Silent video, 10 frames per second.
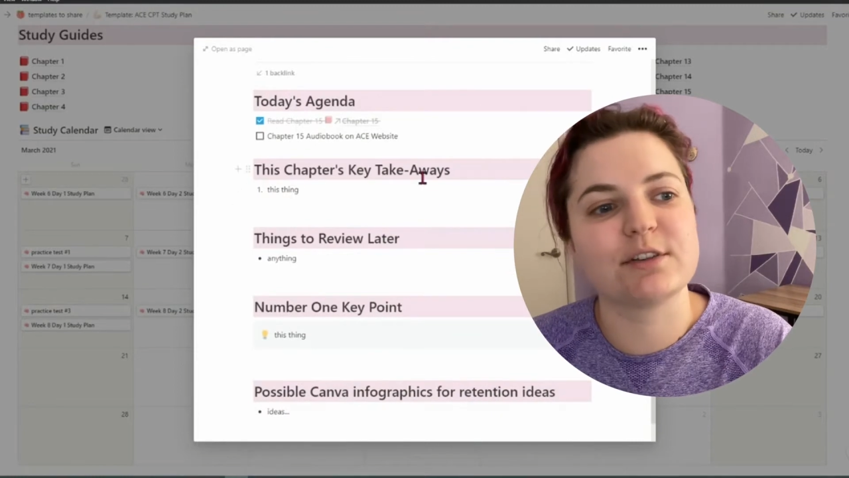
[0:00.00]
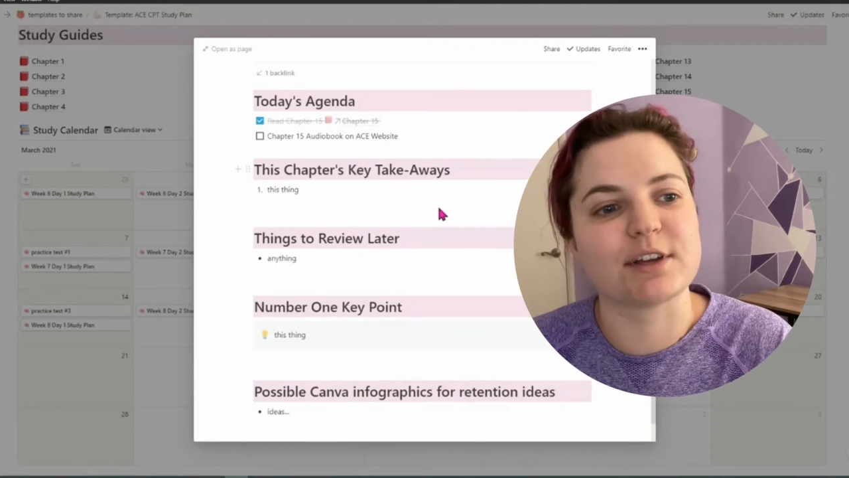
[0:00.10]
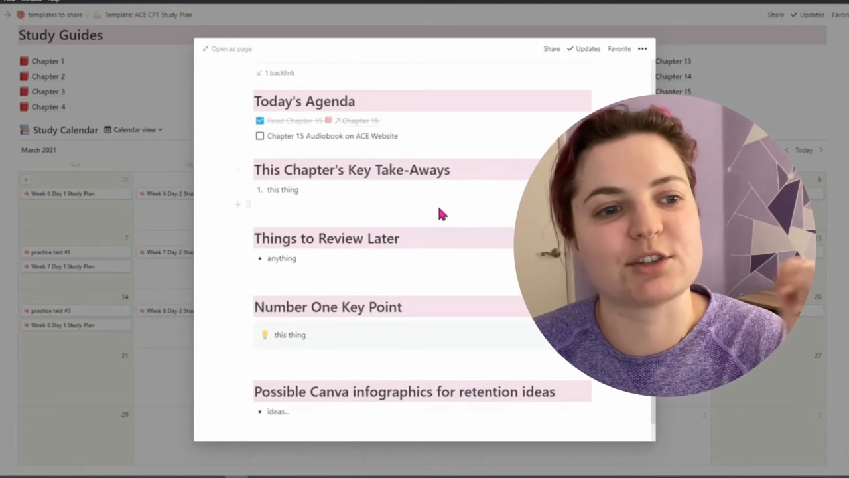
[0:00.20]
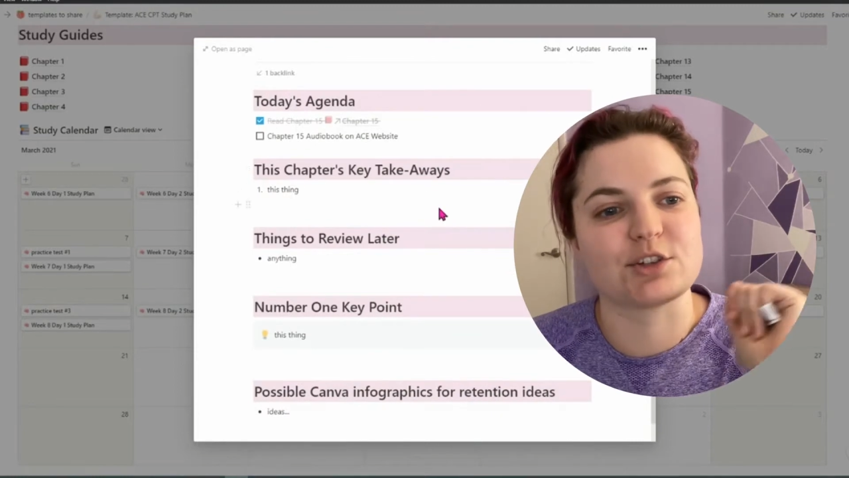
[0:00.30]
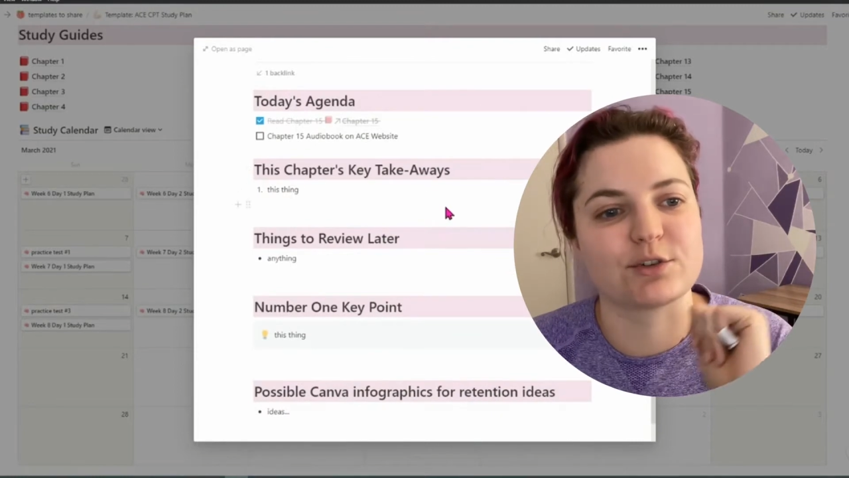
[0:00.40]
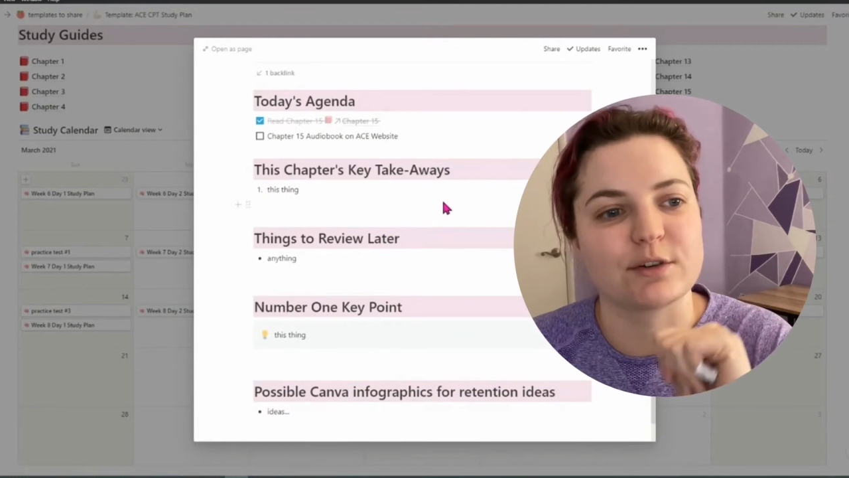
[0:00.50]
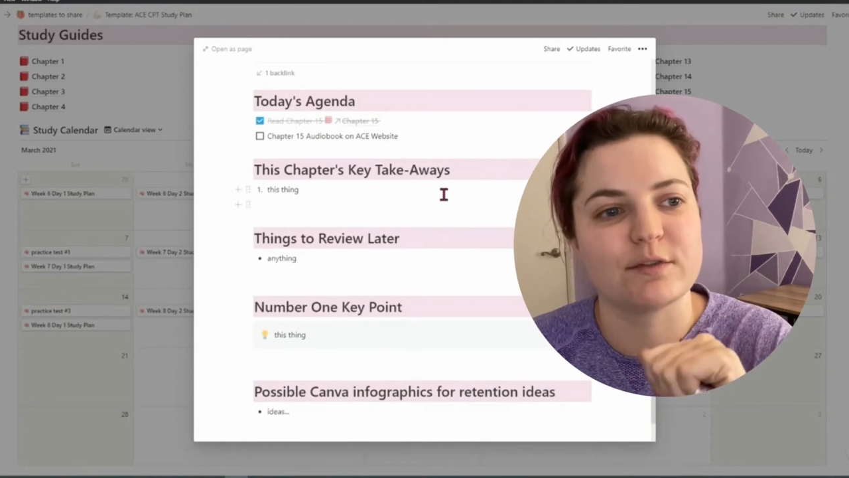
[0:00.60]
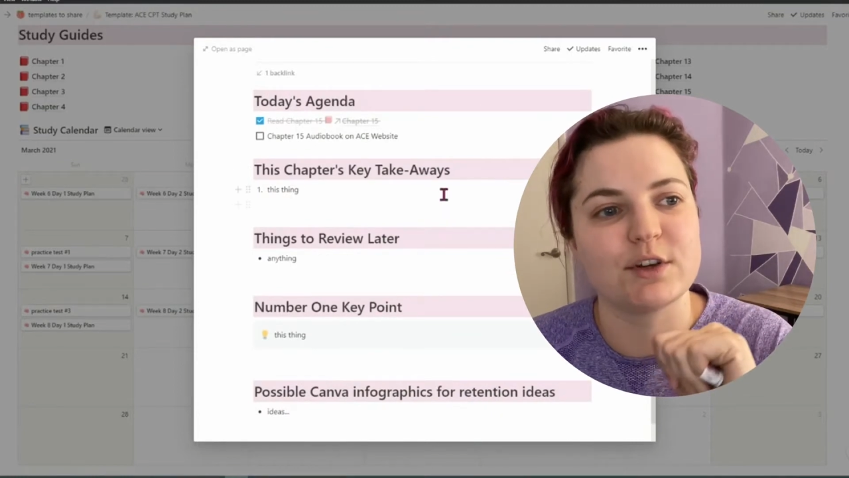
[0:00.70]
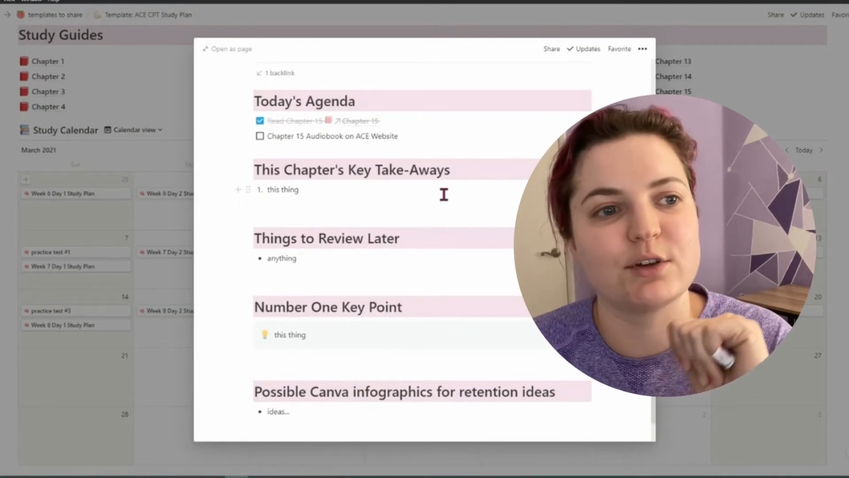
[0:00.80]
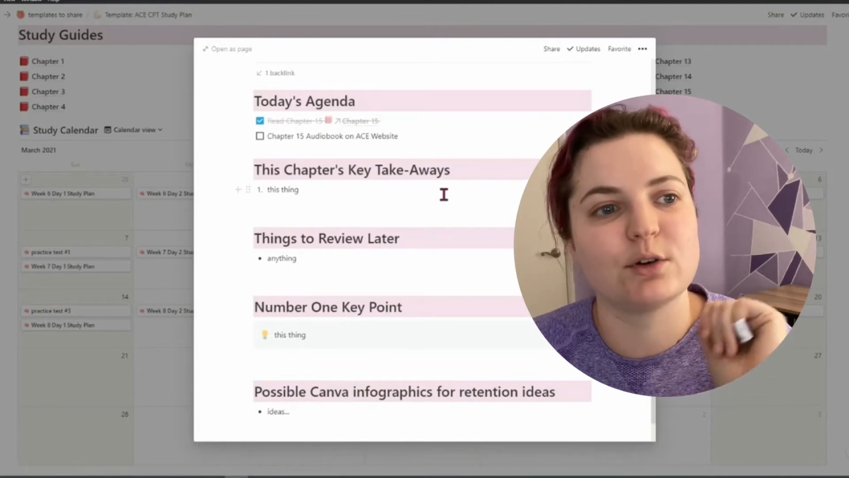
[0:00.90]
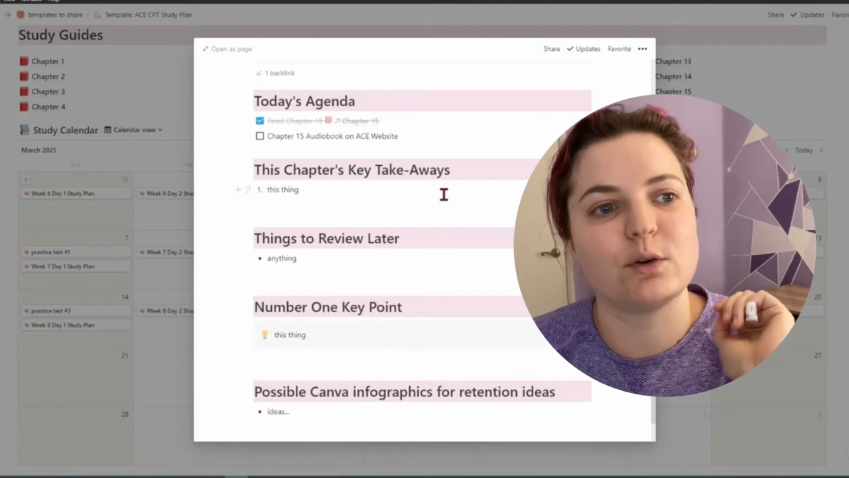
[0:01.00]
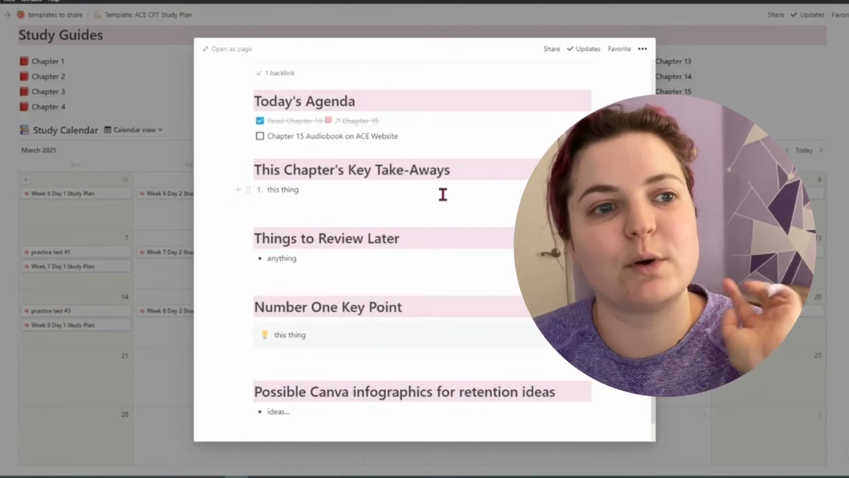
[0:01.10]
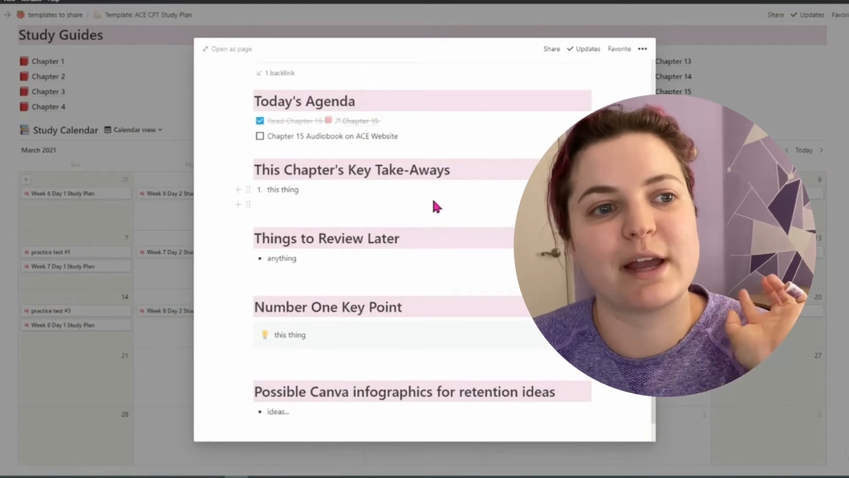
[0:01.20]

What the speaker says: things to review,